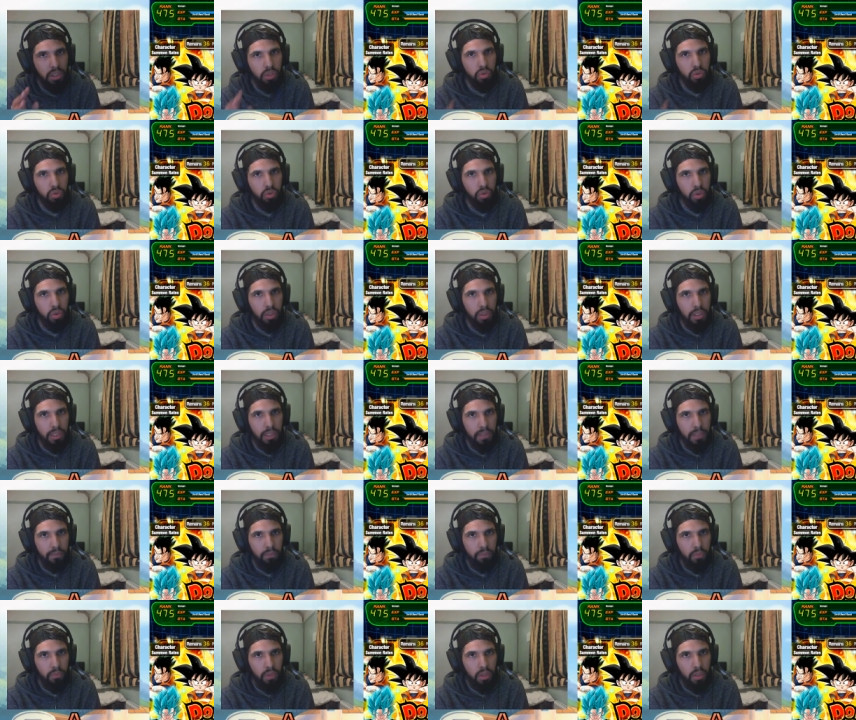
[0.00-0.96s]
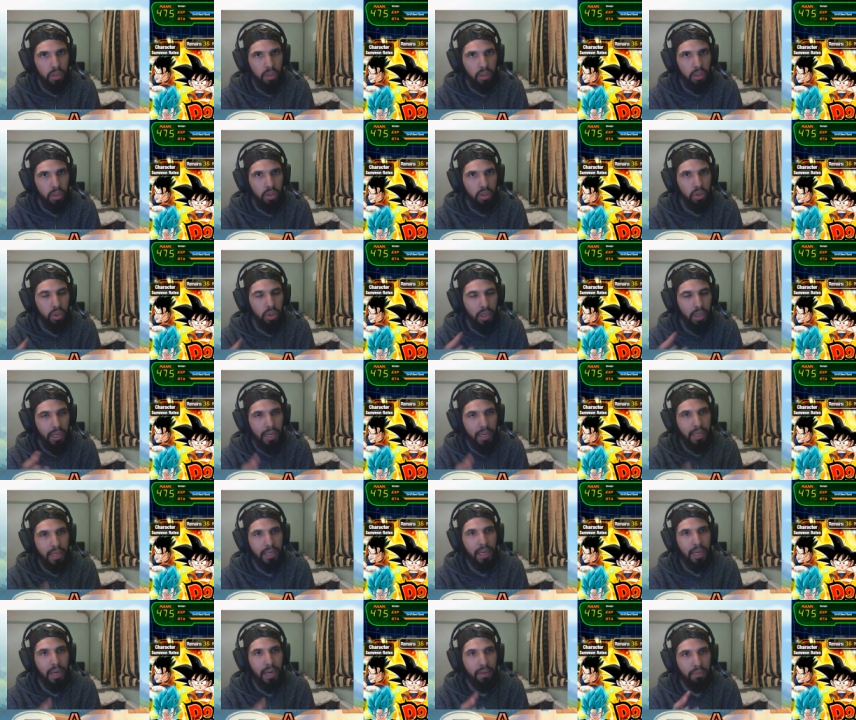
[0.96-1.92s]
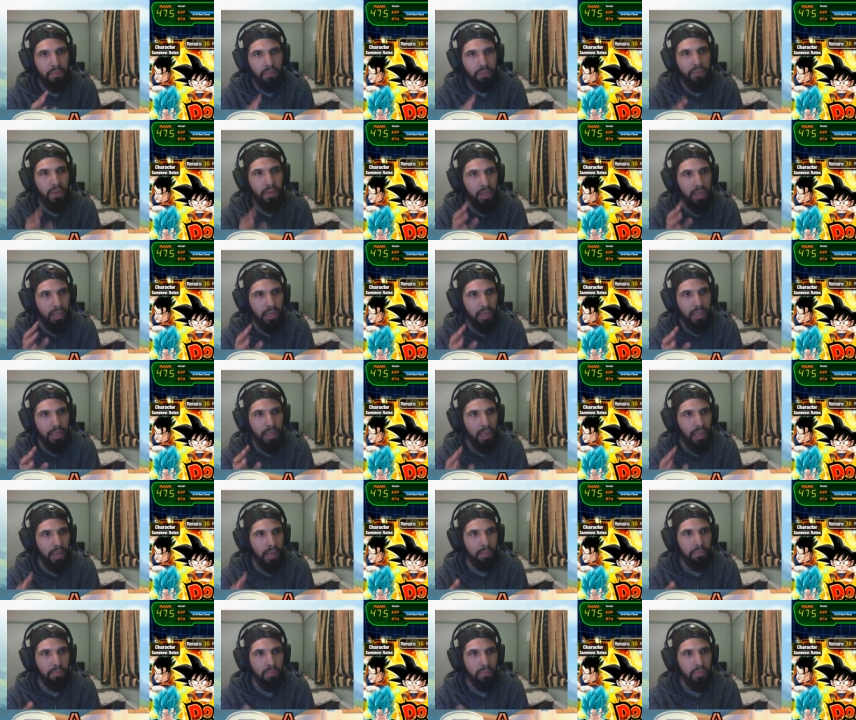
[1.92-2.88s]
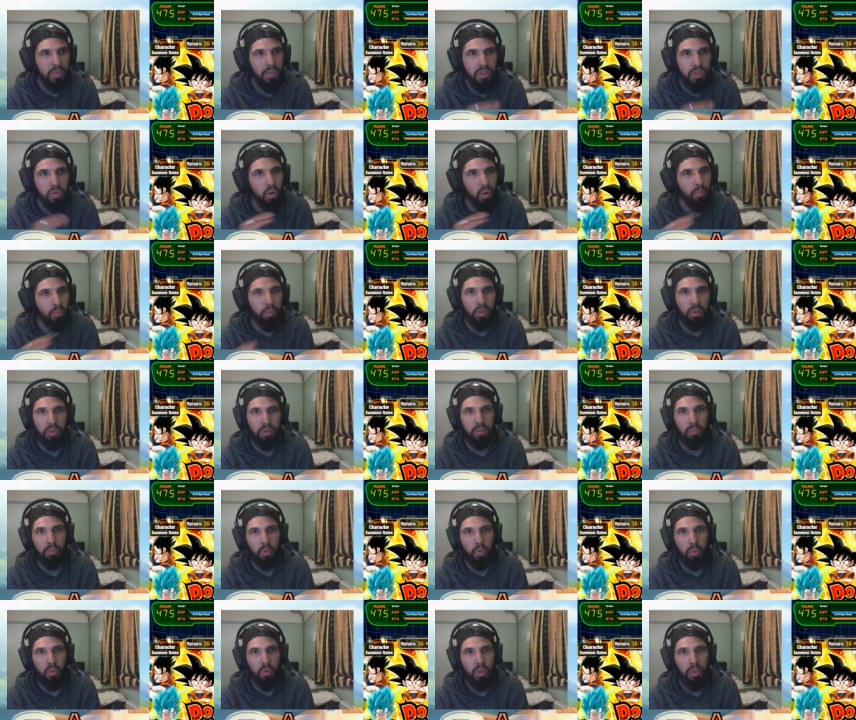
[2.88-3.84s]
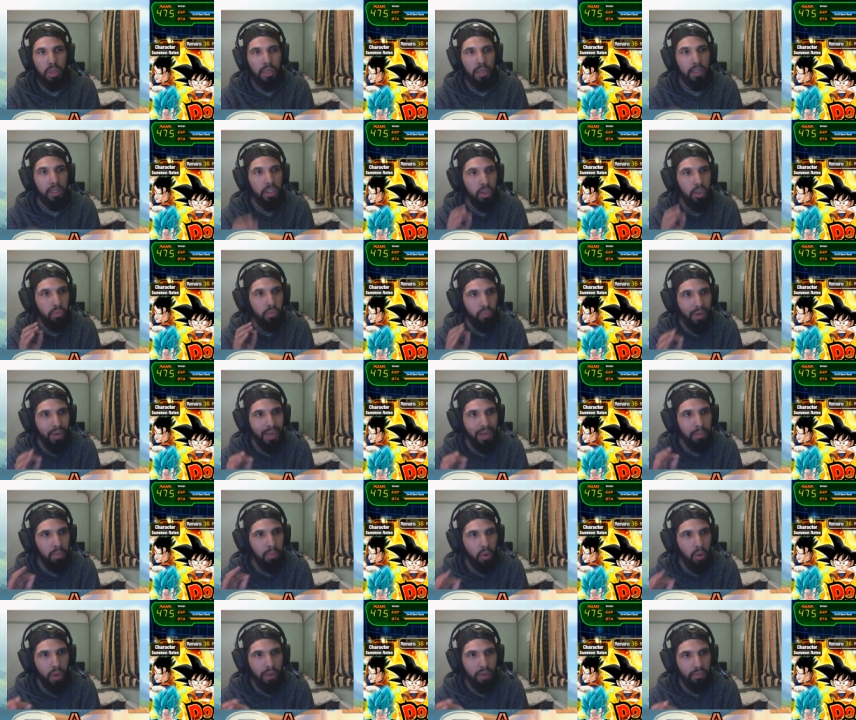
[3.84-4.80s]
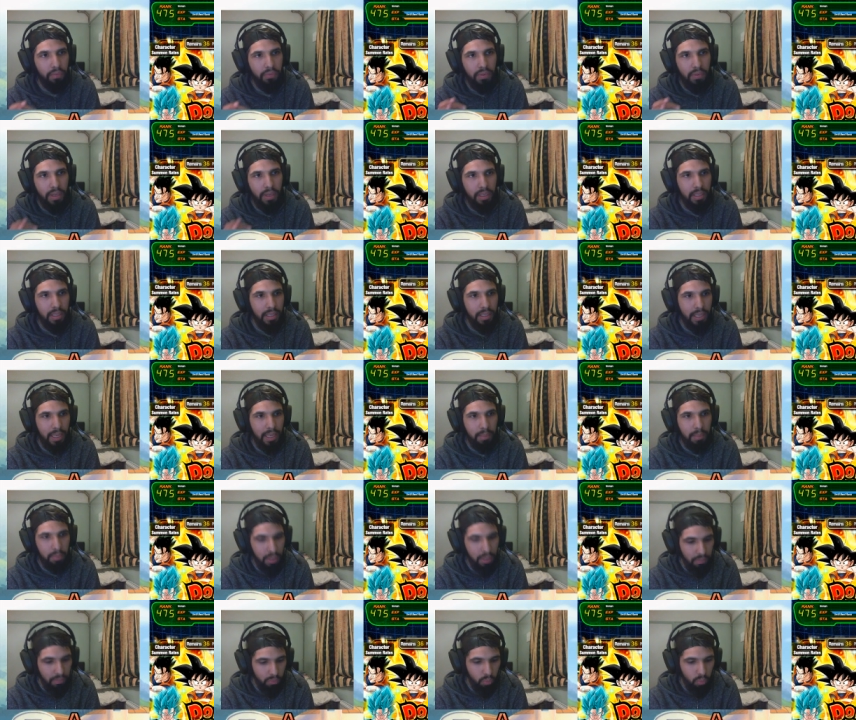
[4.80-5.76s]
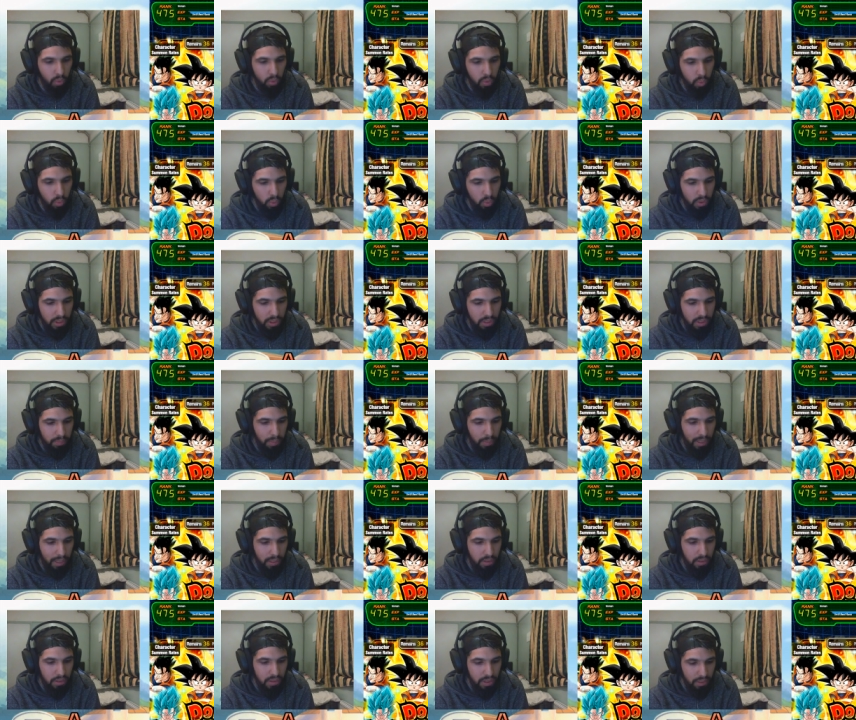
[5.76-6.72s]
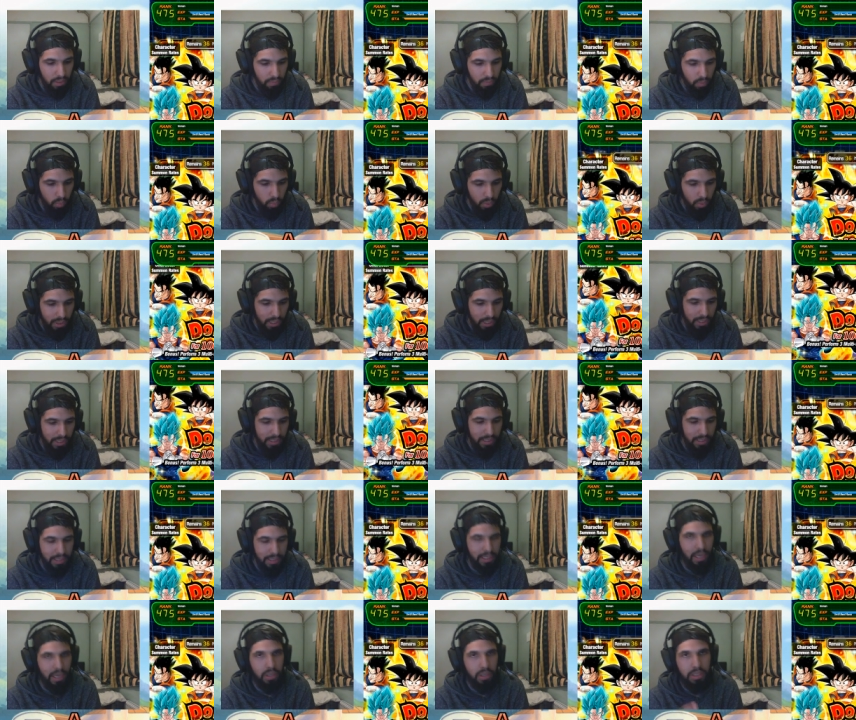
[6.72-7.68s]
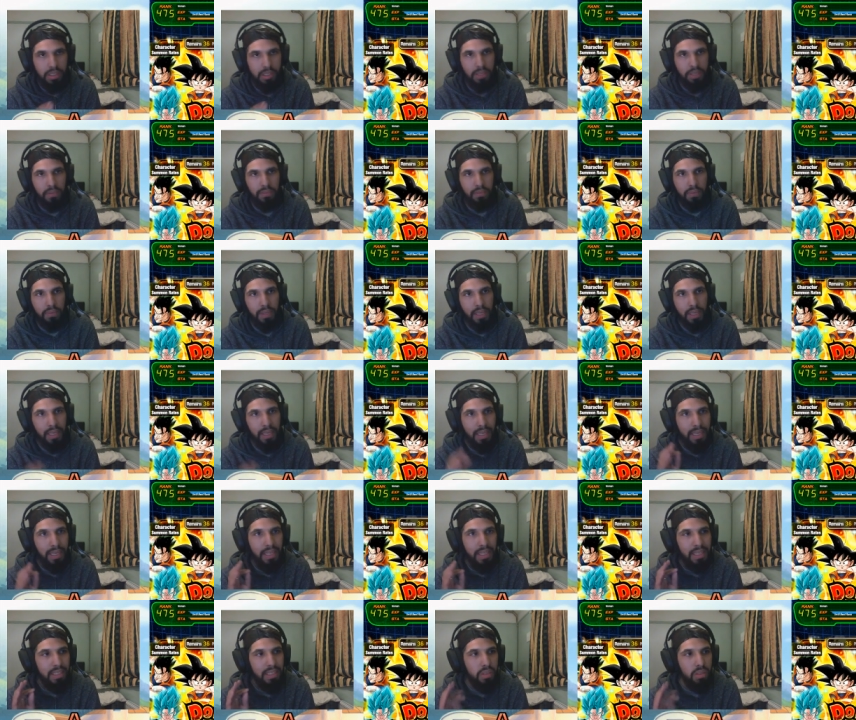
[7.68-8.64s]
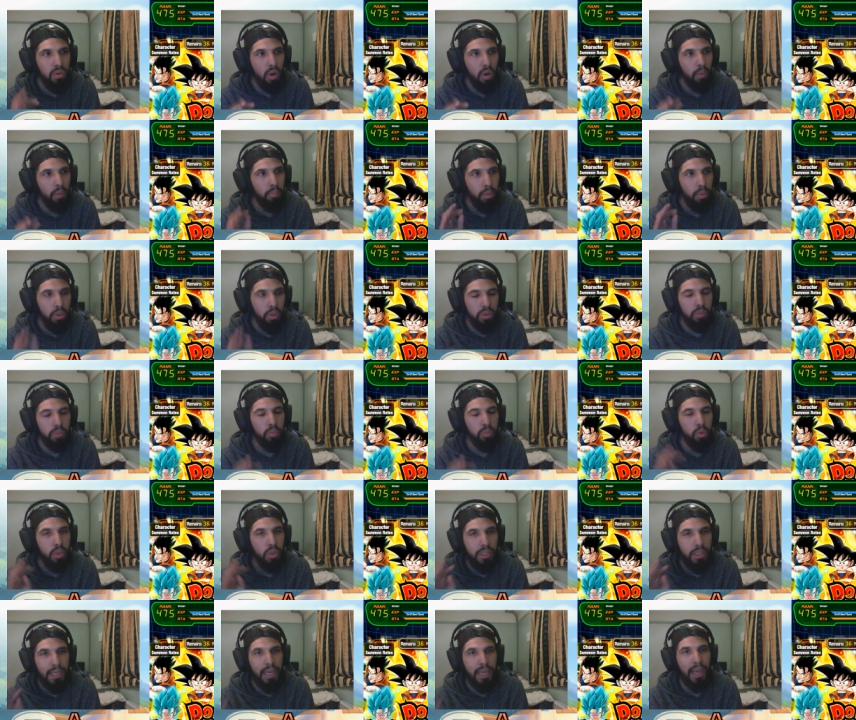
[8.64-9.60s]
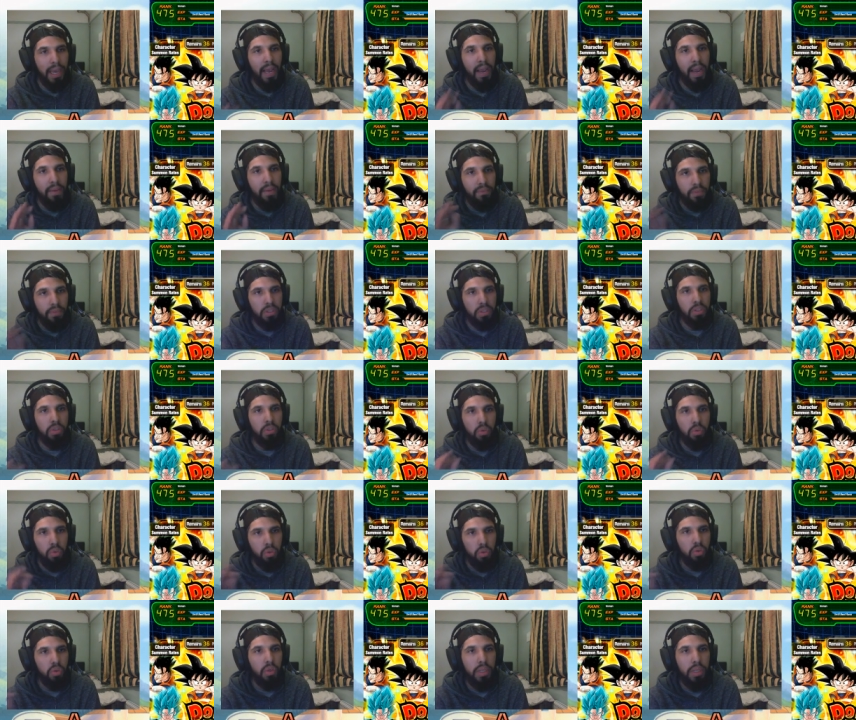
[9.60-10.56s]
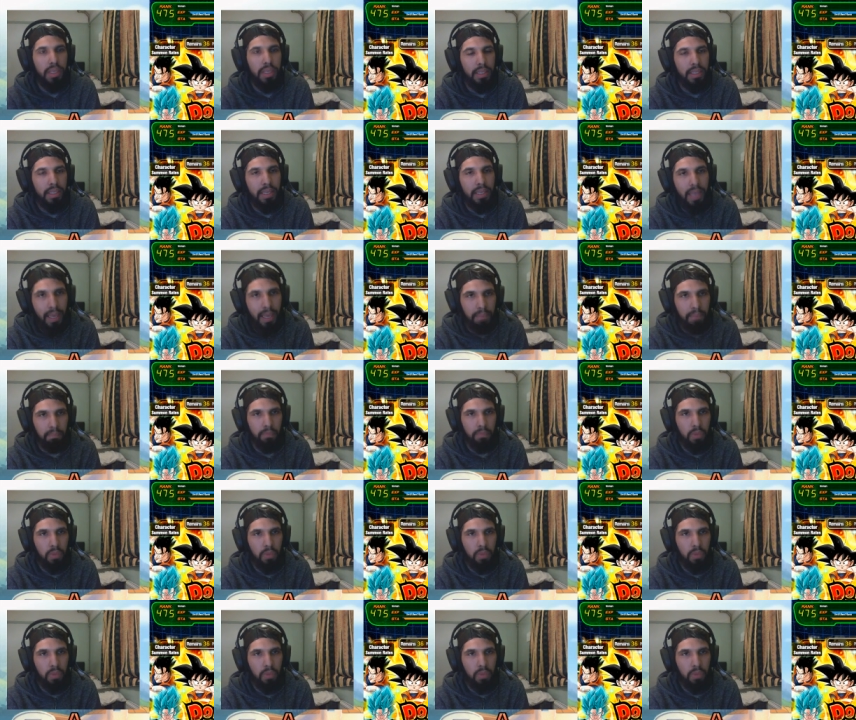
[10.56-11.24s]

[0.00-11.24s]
and truly to collect everything in the game it's not possible to rainbow everything in the game even with all these banners even with their discounts and everything it's not possible to get every single unit in the game